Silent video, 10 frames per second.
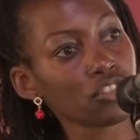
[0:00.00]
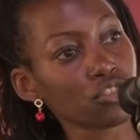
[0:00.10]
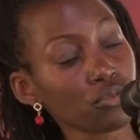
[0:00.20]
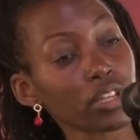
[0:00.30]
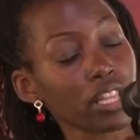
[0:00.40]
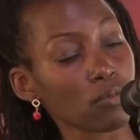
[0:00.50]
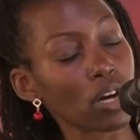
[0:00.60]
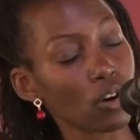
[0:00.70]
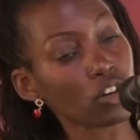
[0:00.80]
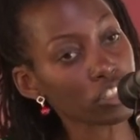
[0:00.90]
children that
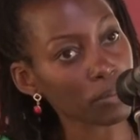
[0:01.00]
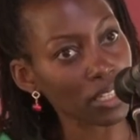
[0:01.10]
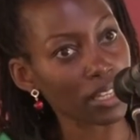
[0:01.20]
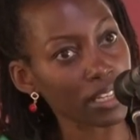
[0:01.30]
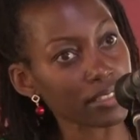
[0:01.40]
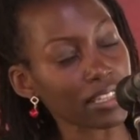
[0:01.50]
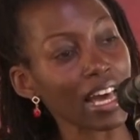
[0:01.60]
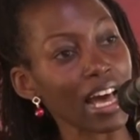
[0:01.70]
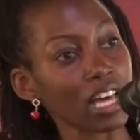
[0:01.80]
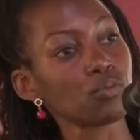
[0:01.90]
were hospitalized
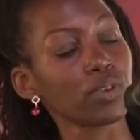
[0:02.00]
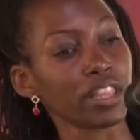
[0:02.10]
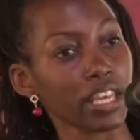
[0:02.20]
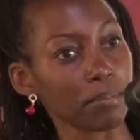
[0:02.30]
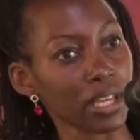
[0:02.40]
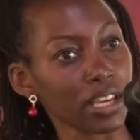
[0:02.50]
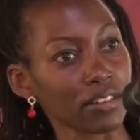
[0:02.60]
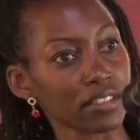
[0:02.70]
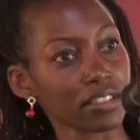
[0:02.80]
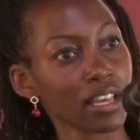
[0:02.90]
had with their
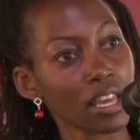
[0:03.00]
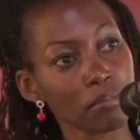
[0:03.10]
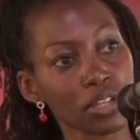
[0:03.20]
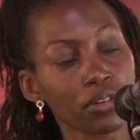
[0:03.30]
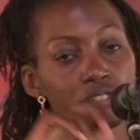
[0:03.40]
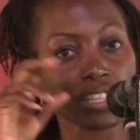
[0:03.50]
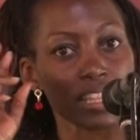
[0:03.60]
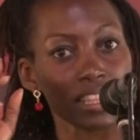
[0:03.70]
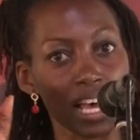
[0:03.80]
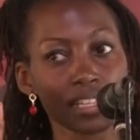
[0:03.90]
parents. Because
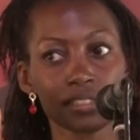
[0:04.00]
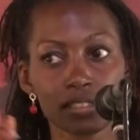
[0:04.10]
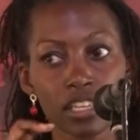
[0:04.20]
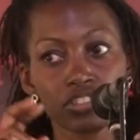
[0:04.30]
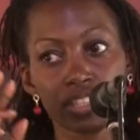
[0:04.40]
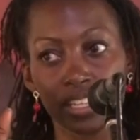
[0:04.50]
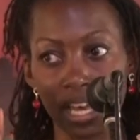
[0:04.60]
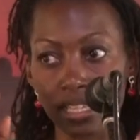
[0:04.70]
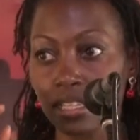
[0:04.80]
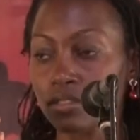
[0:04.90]
at that stage, they had
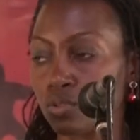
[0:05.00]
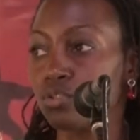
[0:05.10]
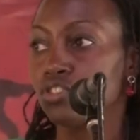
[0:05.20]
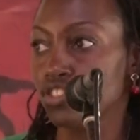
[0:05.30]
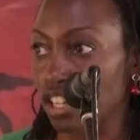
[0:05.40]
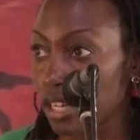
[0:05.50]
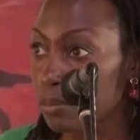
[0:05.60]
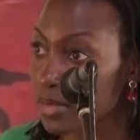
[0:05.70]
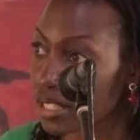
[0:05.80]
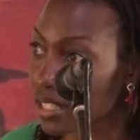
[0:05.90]
understood
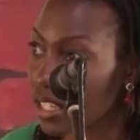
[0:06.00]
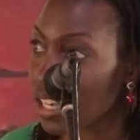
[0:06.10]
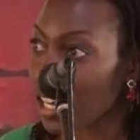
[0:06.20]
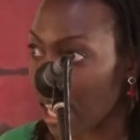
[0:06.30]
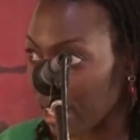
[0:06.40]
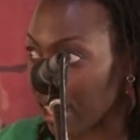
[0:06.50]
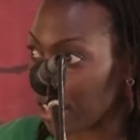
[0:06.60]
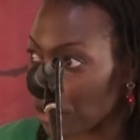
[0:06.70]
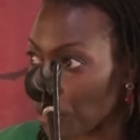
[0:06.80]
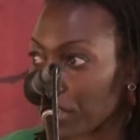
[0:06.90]
germs.
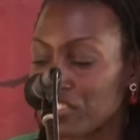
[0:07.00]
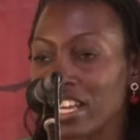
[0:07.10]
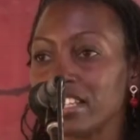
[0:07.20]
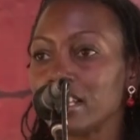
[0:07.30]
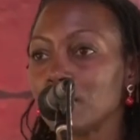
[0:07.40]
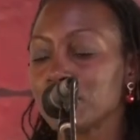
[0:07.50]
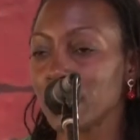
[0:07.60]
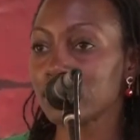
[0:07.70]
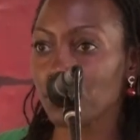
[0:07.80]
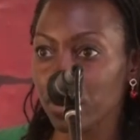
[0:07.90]
Again, knowledge had helped
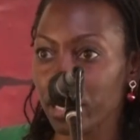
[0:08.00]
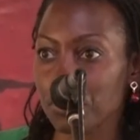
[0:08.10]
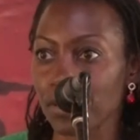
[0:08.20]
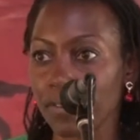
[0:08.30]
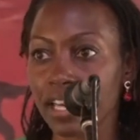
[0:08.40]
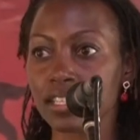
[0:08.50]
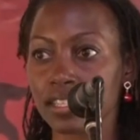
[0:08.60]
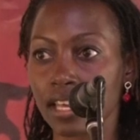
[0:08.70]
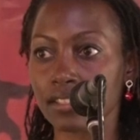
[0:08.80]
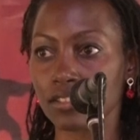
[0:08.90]
us. God had provided
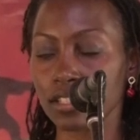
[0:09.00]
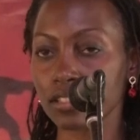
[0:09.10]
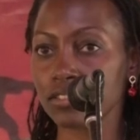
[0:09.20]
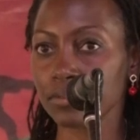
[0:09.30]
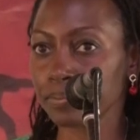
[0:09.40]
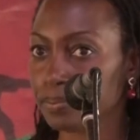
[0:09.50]
that knowledge.